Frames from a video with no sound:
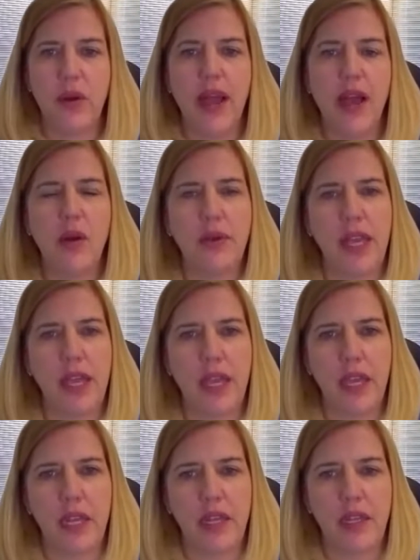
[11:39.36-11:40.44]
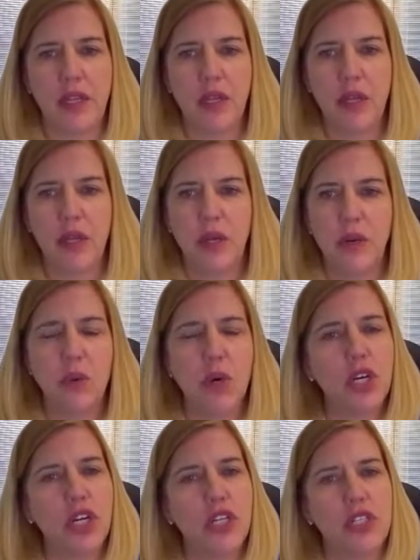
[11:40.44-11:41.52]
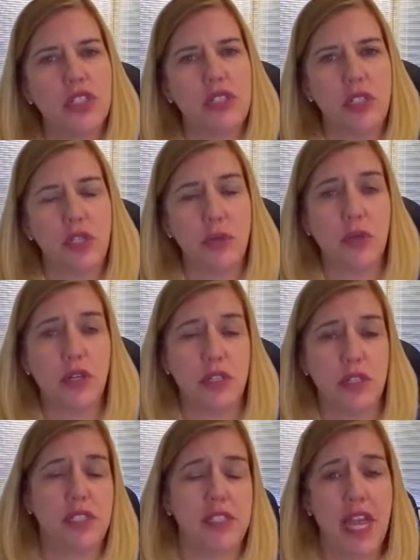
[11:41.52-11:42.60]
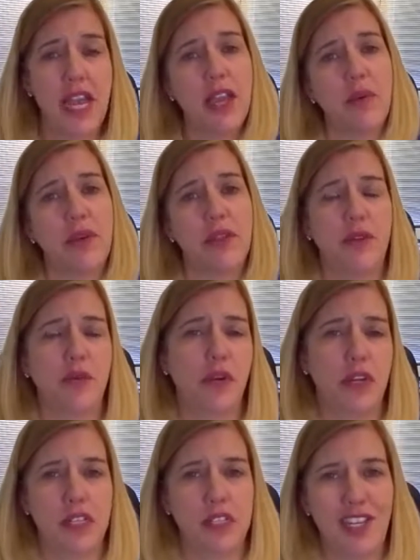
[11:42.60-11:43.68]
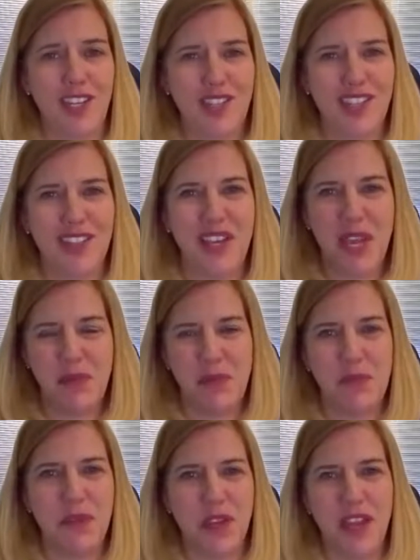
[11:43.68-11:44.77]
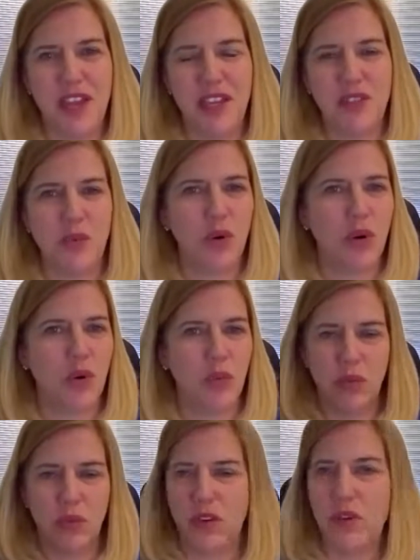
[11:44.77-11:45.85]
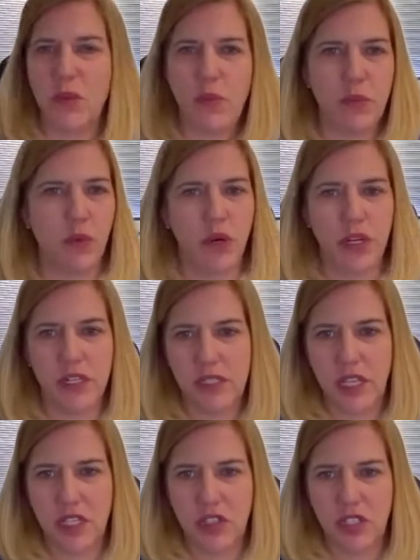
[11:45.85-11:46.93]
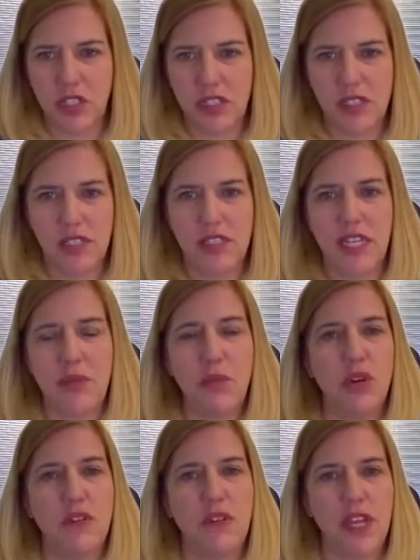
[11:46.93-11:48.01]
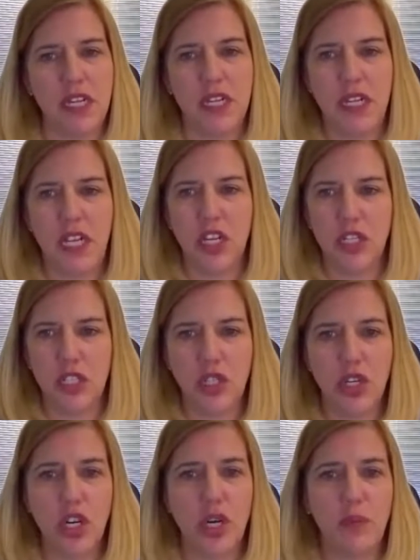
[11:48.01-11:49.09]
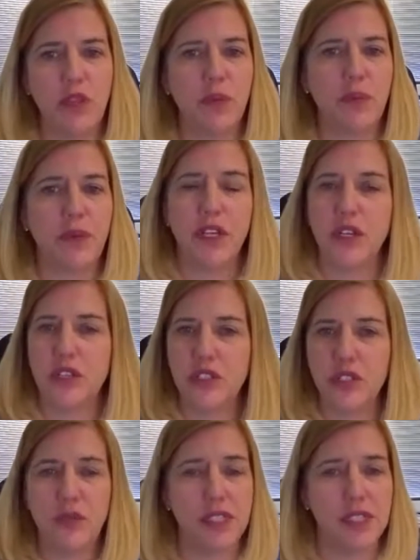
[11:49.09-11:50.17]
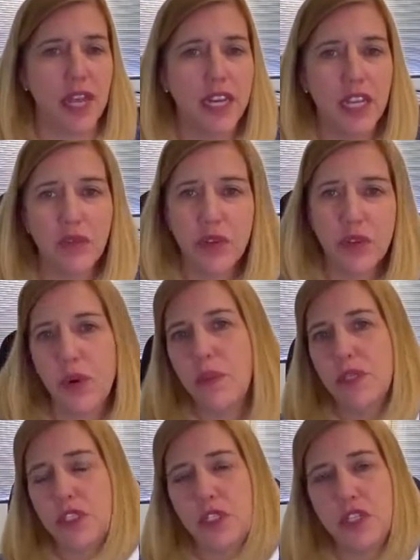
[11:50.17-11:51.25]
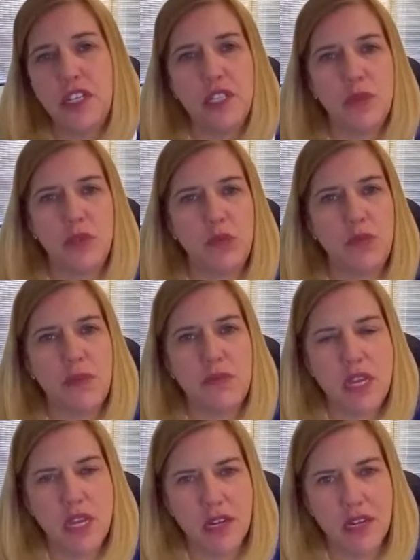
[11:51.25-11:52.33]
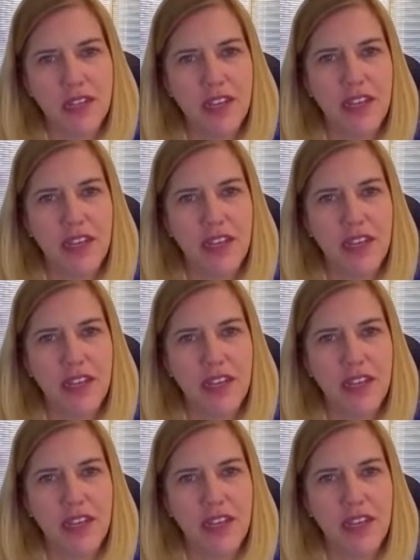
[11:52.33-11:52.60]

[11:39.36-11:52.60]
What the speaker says: how can workers who are staying with an organization like APPAs or one of our member organizations stay motivated and eager to learn when their peers are resigning for new opportunities, which may mean